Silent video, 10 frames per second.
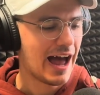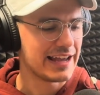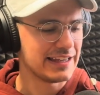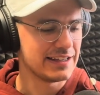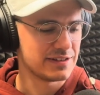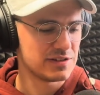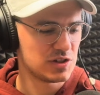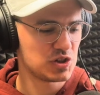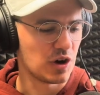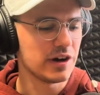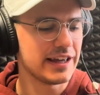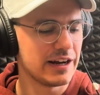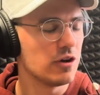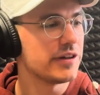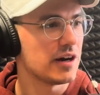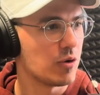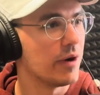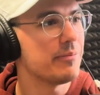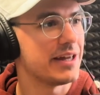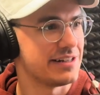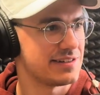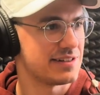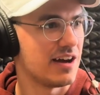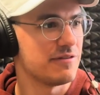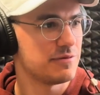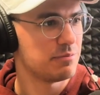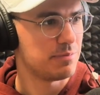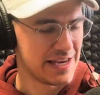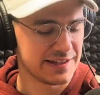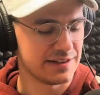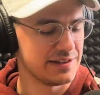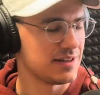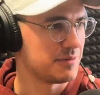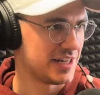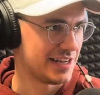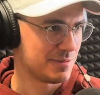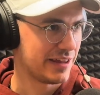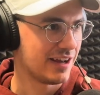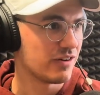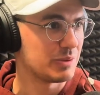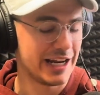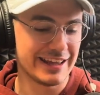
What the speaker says: I can start getting all the equipment and stuff basically subsidized by the government,